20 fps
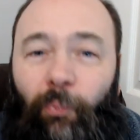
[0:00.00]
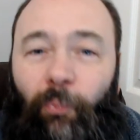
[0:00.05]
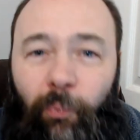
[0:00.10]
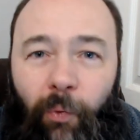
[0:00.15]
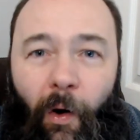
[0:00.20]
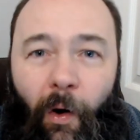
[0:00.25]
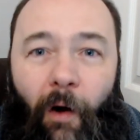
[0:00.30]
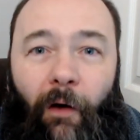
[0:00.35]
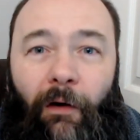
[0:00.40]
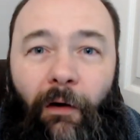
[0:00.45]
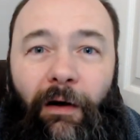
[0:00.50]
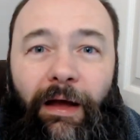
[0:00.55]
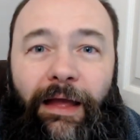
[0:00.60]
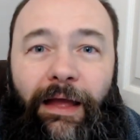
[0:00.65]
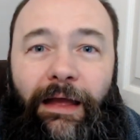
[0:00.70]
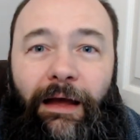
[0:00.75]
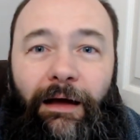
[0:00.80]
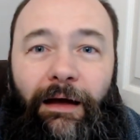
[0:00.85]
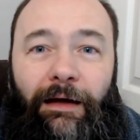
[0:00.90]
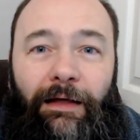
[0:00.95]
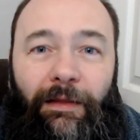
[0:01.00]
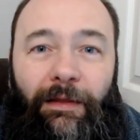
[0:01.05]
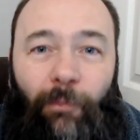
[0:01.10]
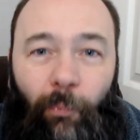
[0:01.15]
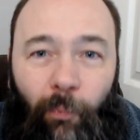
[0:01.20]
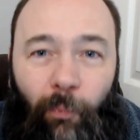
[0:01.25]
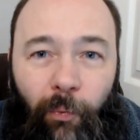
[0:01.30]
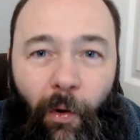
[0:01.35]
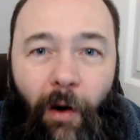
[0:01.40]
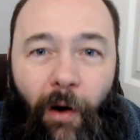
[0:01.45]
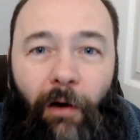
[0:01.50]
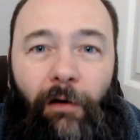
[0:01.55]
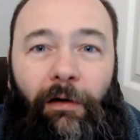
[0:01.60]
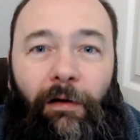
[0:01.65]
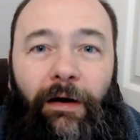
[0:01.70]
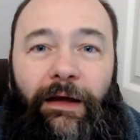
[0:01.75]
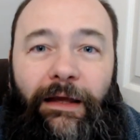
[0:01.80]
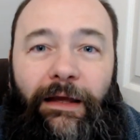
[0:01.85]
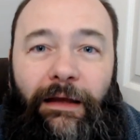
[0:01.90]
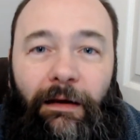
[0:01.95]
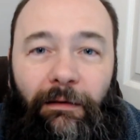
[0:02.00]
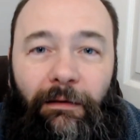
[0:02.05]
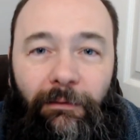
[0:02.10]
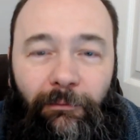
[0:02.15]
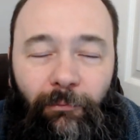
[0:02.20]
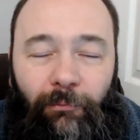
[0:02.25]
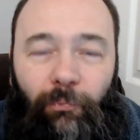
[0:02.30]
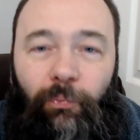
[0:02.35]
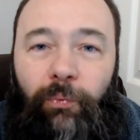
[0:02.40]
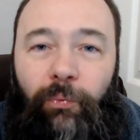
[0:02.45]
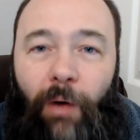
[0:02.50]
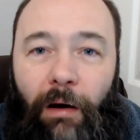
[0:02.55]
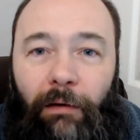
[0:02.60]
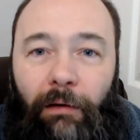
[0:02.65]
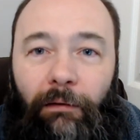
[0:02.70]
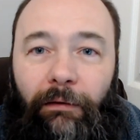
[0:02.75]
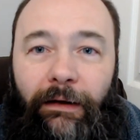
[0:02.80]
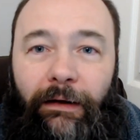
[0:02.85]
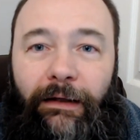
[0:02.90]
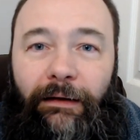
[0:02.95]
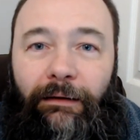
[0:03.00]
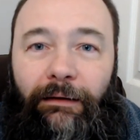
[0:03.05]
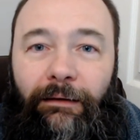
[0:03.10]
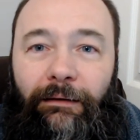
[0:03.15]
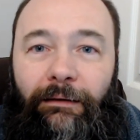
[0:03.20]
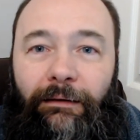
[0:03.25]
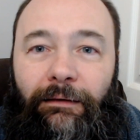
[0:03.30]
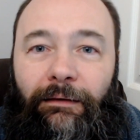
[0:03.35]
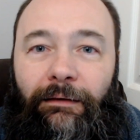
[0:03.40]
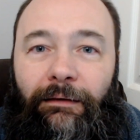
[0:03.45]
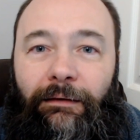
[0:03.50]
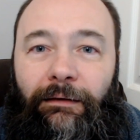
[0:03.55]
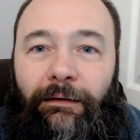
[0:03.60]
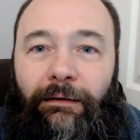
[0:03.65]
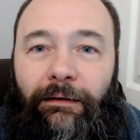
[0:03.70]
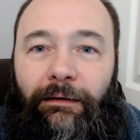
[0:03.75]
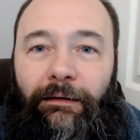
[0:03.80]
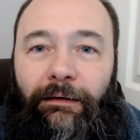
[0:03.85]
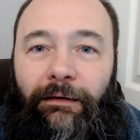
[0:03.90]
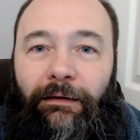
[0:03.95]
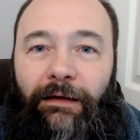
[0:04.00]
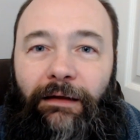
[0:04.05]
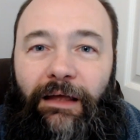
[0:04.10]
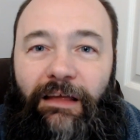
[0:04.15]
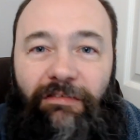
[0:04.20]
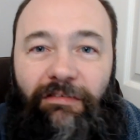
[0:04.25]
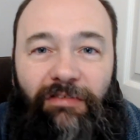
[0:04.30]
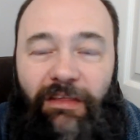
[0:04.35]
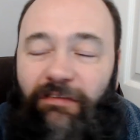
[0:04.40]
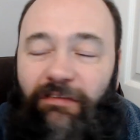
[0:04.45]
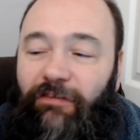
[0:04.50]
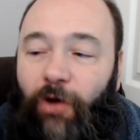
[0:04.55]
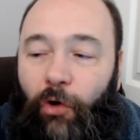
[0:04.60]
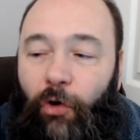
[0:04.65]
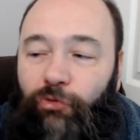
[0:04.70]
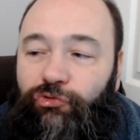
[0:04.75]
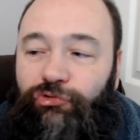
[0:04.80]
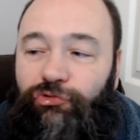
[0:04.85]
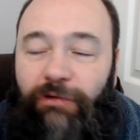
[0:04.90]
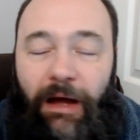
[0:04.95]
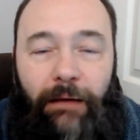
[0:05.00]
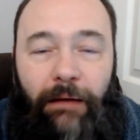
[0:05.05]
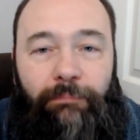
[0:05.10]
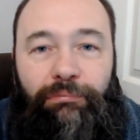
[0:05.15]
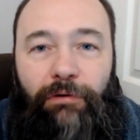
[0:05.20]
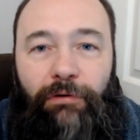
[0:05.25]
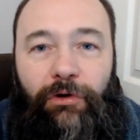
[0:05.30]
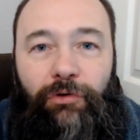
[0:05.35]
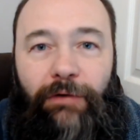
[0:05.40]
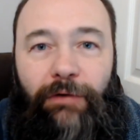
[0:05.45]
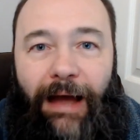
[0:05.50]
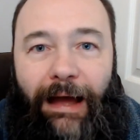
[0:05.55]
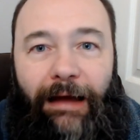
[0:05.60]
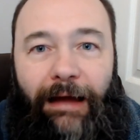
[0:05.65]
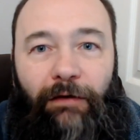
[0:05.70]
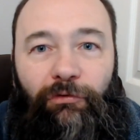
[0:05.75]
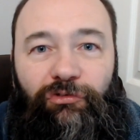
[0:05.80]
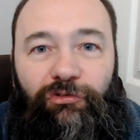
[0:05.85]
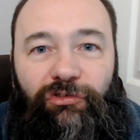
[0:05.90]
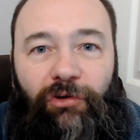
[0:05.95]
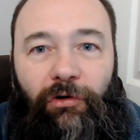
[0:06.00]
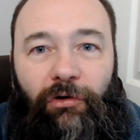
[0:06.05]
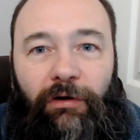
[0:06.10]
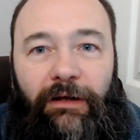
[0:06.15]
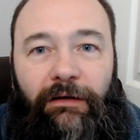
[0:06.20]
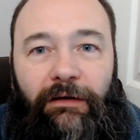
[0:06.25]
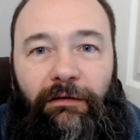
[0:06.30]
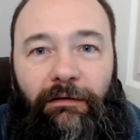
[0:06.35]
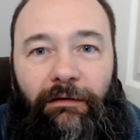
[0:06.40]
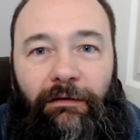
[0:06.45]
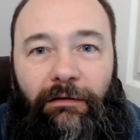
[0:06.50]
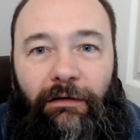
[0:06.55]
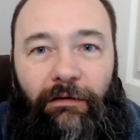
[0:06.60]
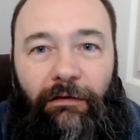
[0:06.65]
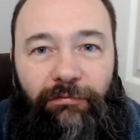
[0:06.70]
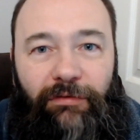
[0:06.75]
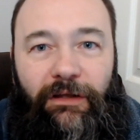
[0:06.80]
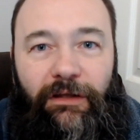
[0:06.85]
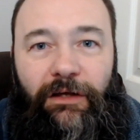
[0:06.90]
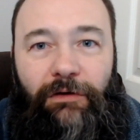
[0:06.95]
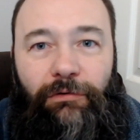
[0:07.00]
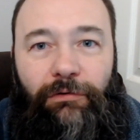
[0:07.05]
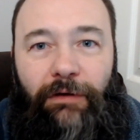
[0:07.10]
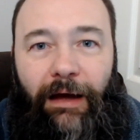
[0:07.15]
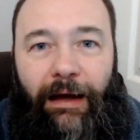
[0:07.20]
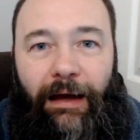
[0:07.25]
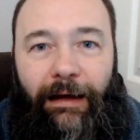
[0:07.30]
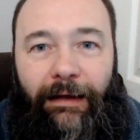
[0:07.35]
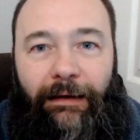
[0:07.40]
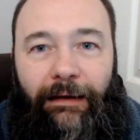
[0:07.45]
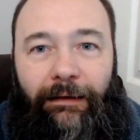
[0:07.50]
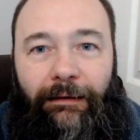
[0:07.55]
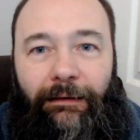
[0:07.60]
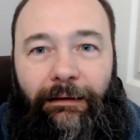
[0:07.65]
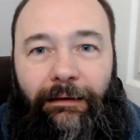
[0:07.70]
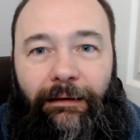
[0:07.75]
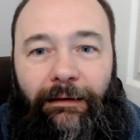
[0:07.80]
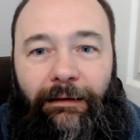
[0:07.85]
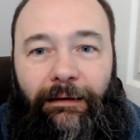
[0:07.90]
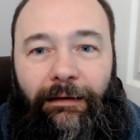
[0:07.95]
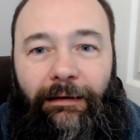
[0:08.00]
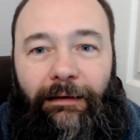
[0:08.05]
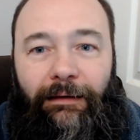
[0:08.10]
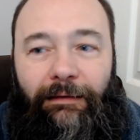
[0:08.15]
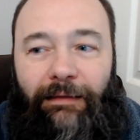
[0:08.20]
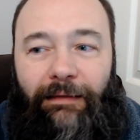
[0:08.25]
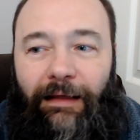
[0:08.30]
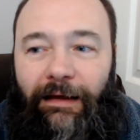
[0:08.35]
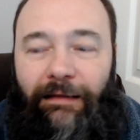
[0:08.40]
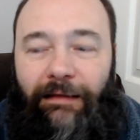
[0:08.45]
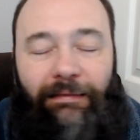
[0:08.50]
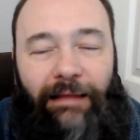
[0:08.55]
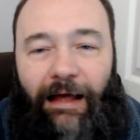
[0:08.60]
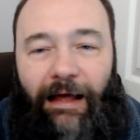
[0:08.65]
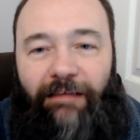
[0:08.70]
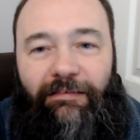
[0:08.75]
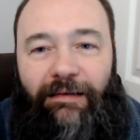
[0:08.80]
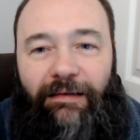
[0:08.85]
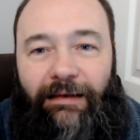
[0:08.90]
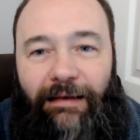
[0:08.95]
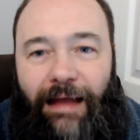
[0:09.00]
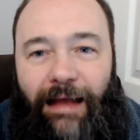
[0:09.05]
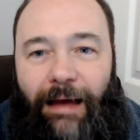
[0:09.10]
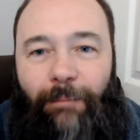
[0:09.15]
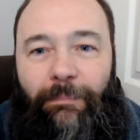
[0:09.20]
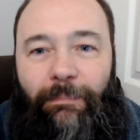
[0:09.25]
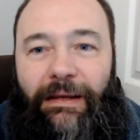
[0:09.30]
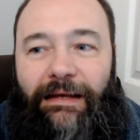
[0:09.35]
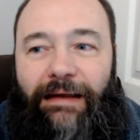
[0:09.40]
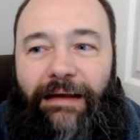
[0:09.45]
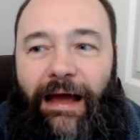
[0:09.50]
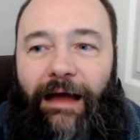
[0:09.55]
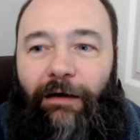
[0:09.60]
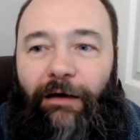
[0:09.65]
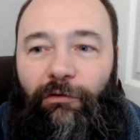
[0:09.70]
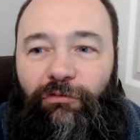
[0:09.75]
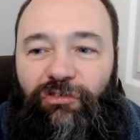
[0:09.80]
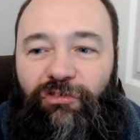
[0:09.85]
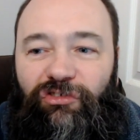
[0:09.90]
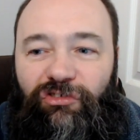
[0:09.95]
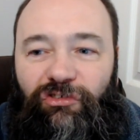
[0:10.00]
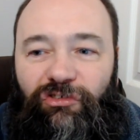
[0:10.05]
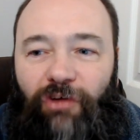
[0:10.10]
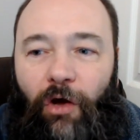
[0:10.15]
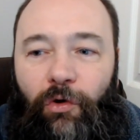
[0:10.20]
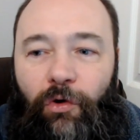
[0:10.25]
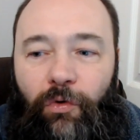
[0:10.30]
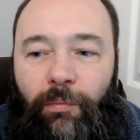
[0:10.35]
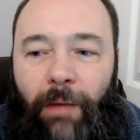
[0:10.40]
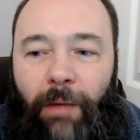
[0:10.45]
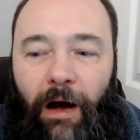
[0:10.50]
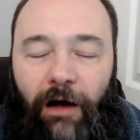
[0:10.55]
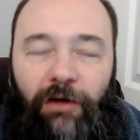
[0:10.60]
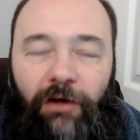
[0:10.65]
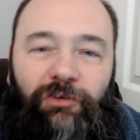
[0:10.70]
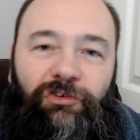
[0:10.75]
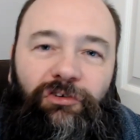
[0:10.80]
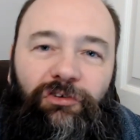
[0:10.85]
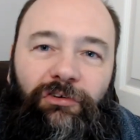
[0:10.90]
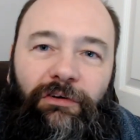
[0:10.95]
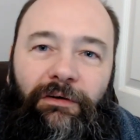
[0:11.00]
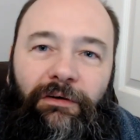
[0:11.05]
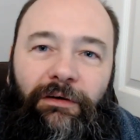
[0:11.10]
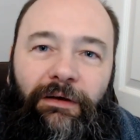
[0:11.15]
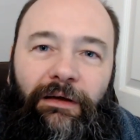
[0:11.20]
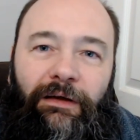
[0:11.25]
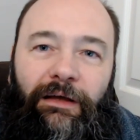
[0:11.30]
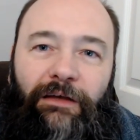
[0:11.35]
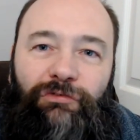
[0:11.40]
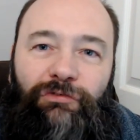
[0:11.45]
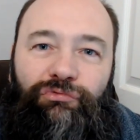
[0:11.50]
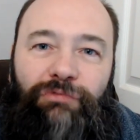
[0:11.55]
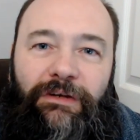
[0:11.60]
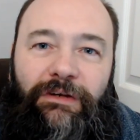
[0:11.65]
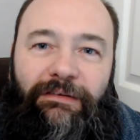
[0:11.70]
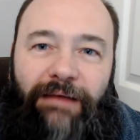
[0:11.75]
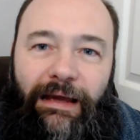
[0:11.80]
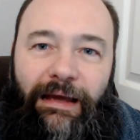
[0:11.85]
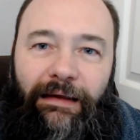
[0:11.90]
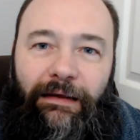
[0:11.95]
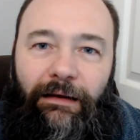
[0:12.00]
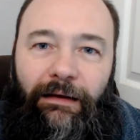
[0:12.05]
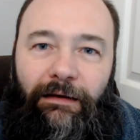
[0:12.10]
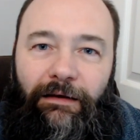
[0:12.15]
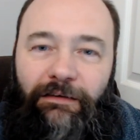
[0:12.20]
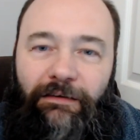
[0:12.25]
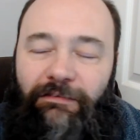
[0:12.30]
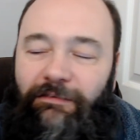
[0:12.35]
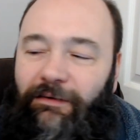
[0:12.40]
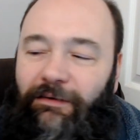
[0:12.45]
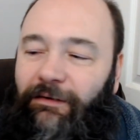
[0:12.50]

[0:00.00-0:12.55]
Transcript: Why, why, why is this contract brewed outside of the UK? That that's let me down so much. It's ridiculous.